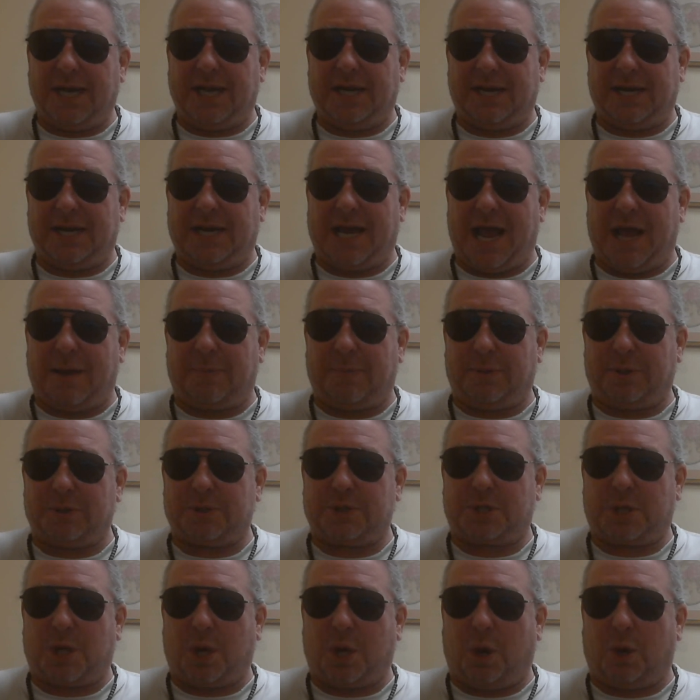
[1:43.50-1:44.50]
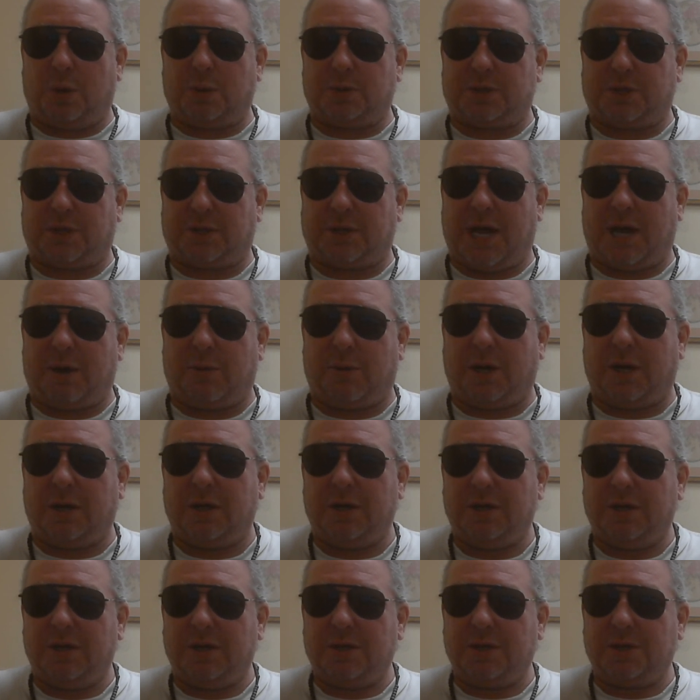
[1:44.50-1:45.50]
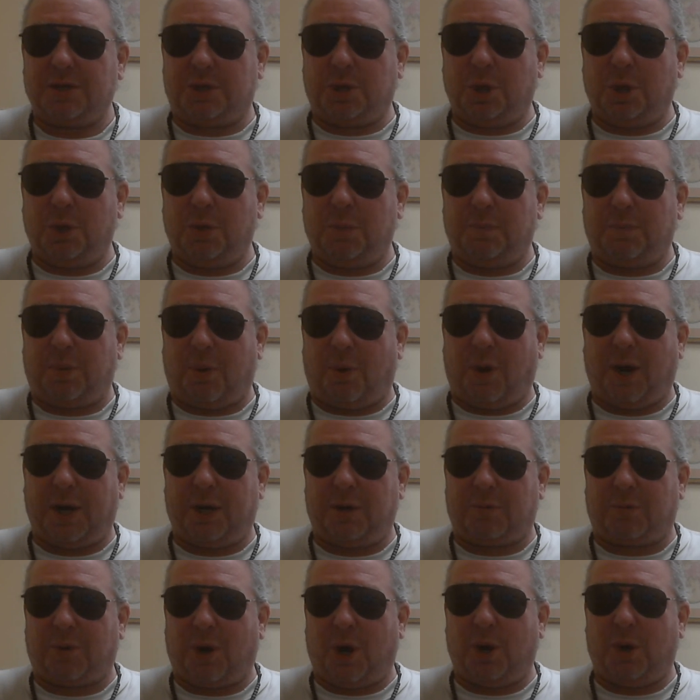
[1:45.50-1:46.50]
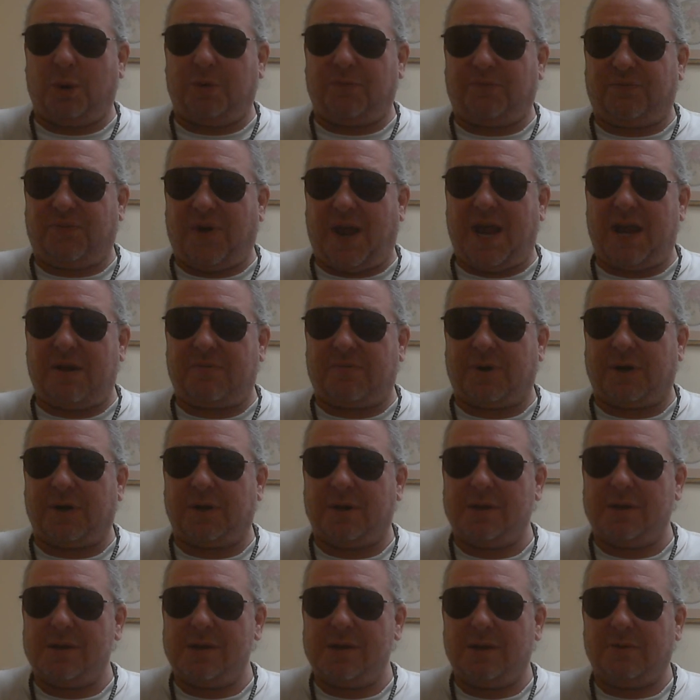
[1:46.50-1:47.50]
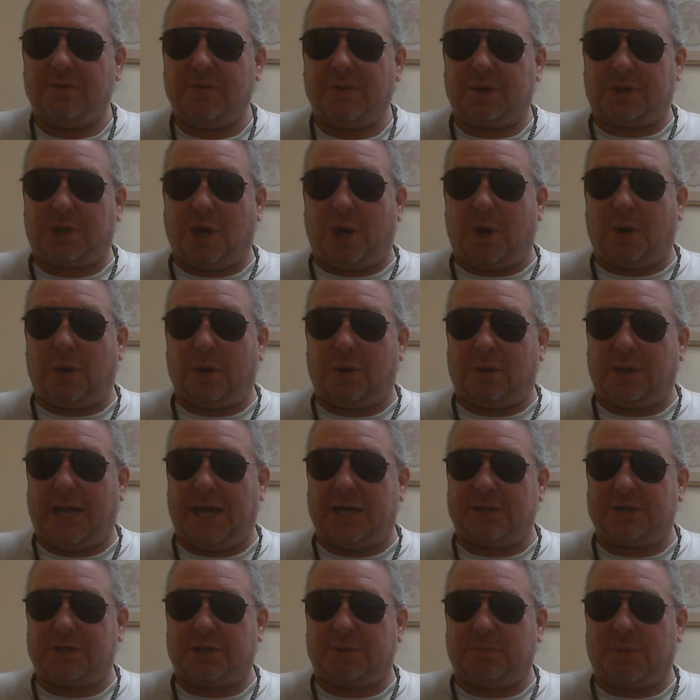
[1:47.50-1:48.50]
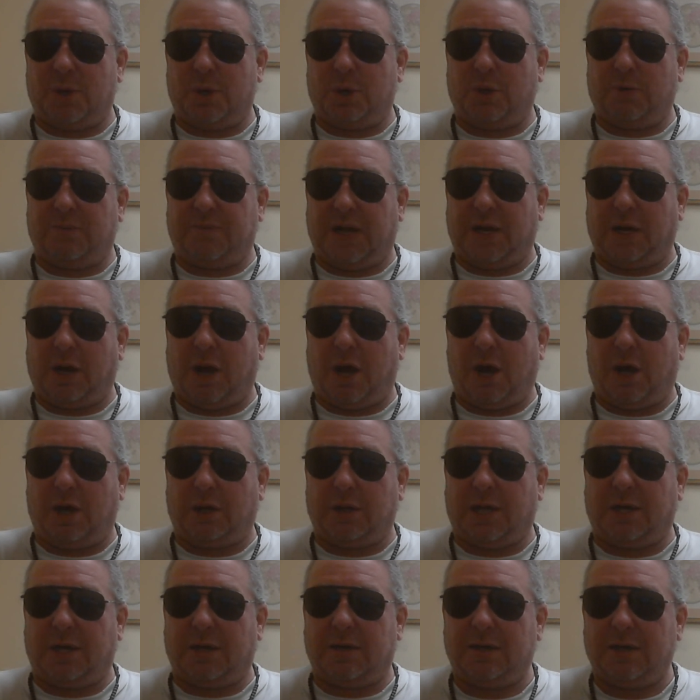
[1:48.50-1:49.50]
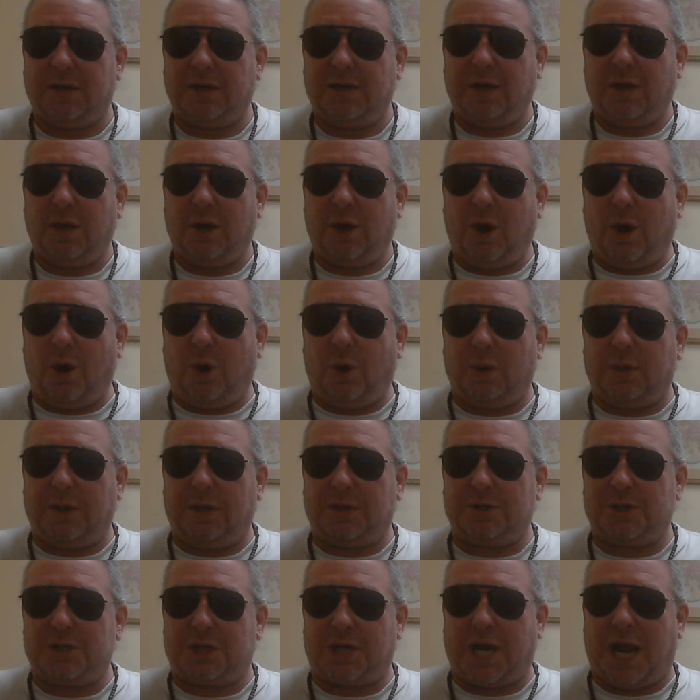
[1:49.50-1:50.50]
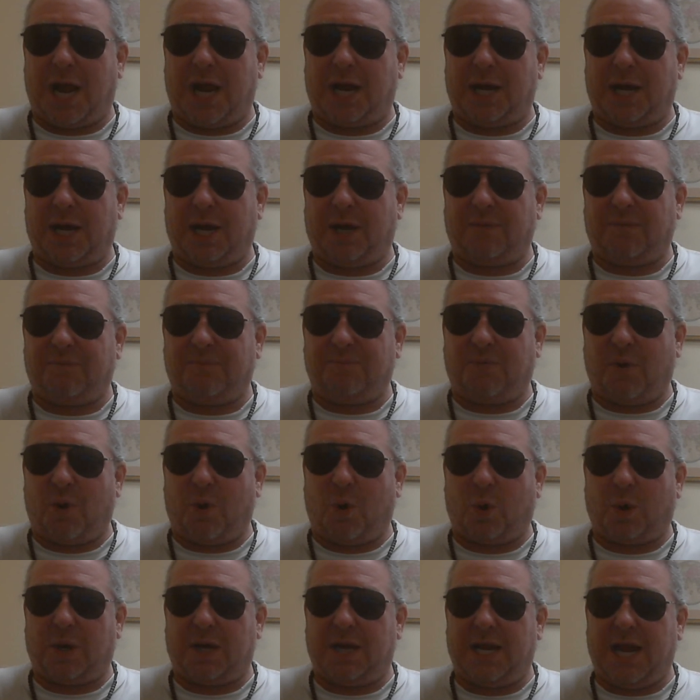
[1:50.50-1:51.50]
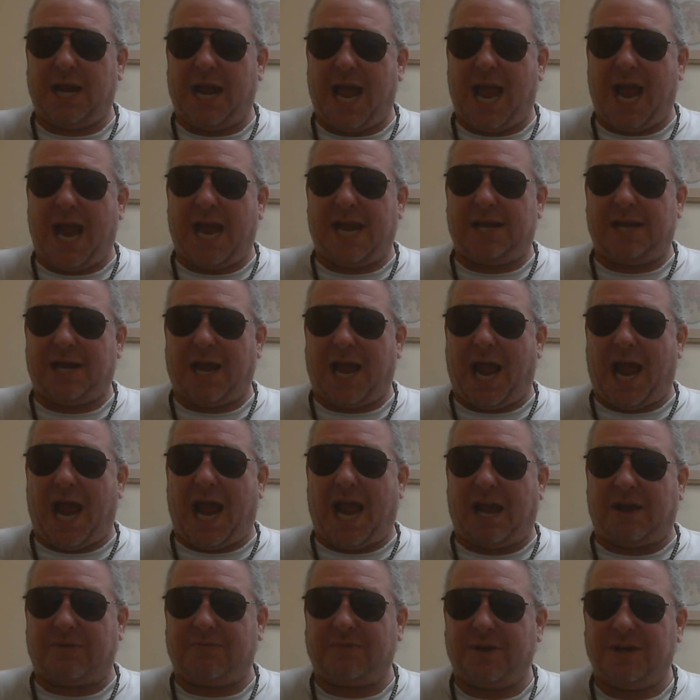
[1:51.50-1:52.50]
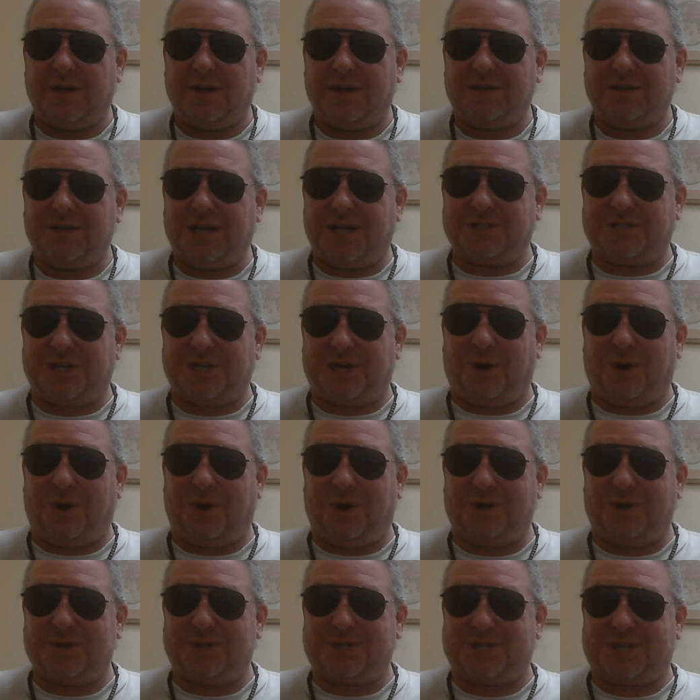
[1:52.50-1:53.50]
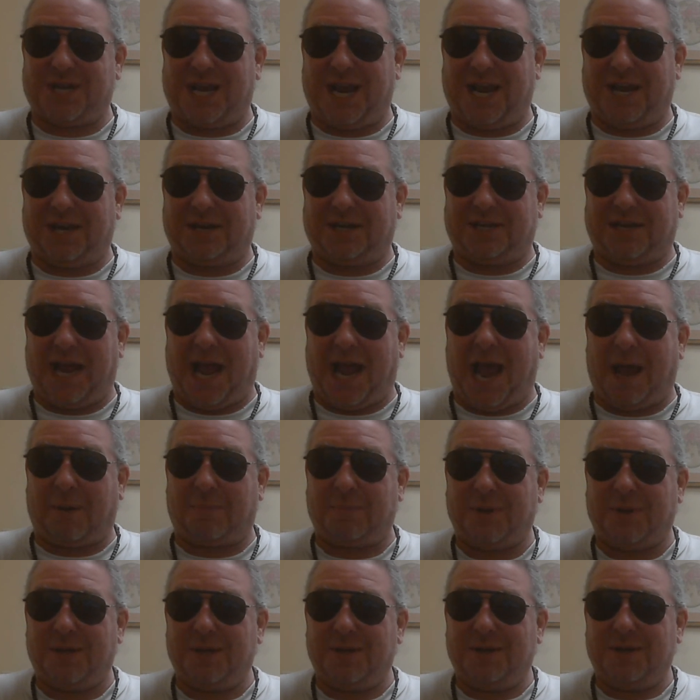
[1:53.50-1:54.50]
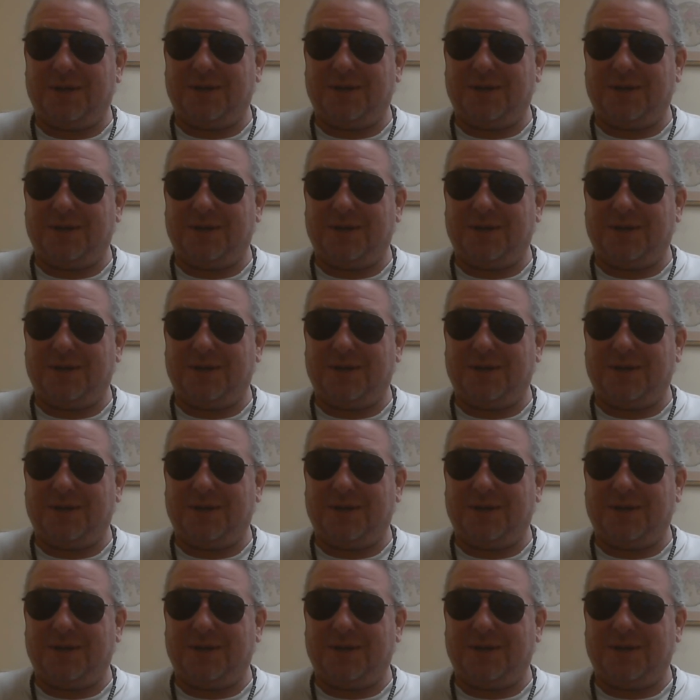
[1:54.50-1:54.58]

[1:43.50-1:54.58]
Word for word: The Indianapolis Colts are now a 2-point road favorite. The total hasn't moved at all. Holding steady at 48.5. There's an old saying, Cap.